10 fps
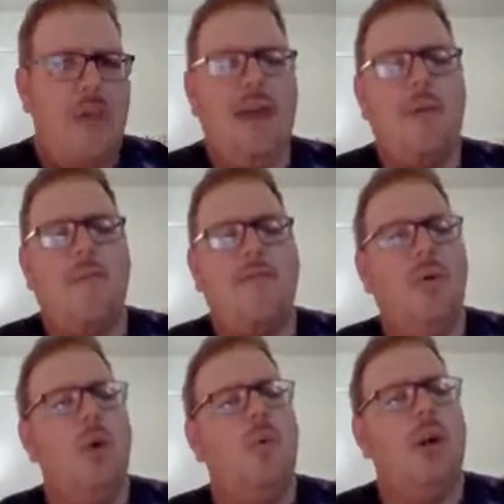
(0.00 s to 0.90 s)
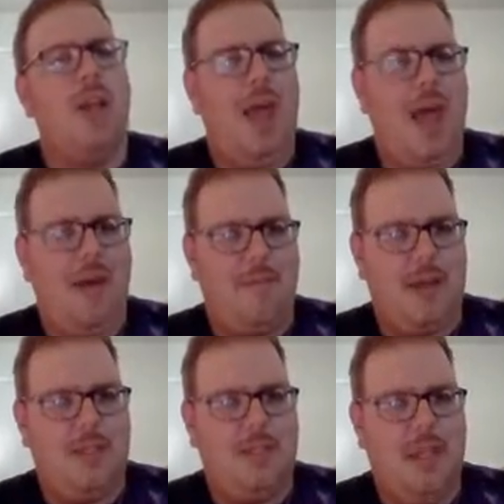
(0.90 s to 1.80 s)
think about 41 and a half,
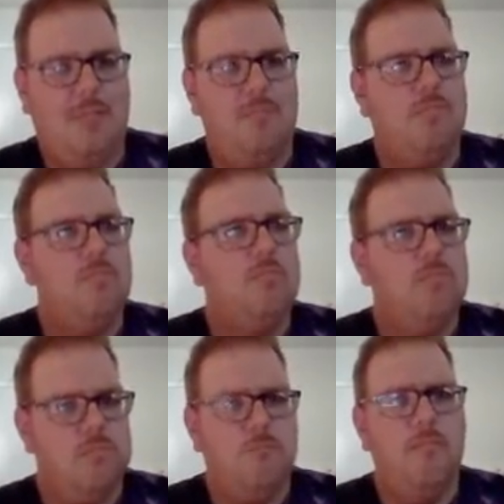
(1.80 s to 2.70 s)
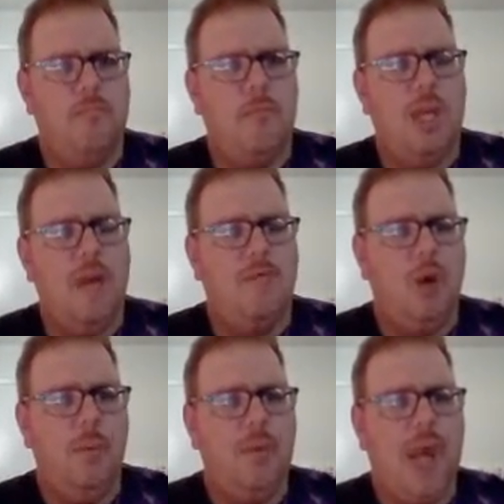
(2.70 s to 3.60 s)
I'd say. Mm-hmm. Yeah,
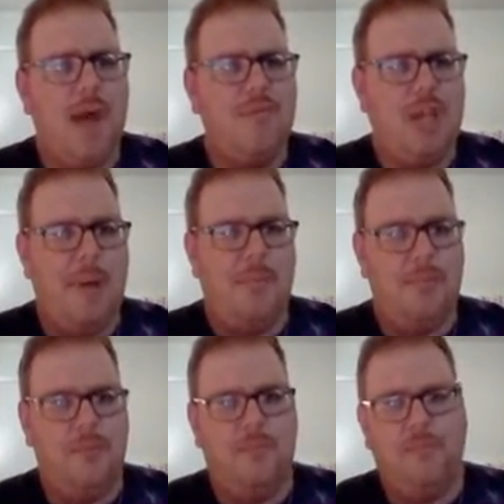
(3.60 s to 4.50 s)
41 and a half chapters.